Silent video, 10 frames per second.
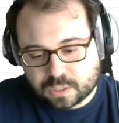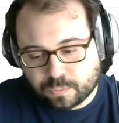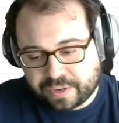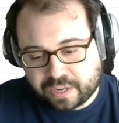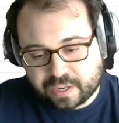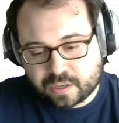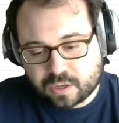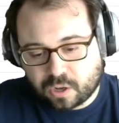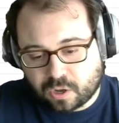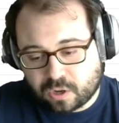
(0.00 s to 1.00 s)
we
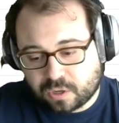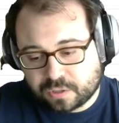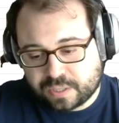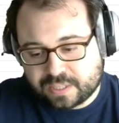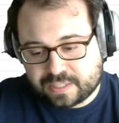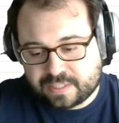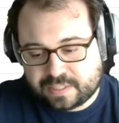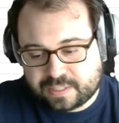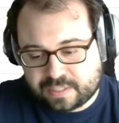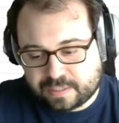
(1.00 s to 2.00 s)
called
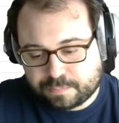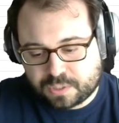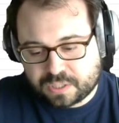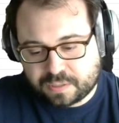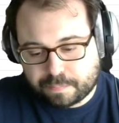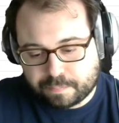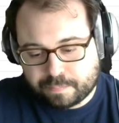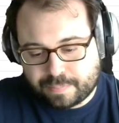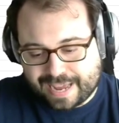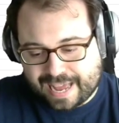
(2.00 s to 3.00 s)
Simpson
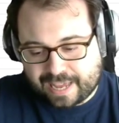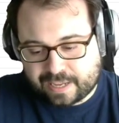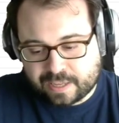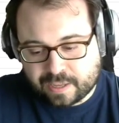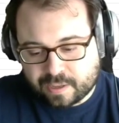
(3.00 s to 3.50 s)
back.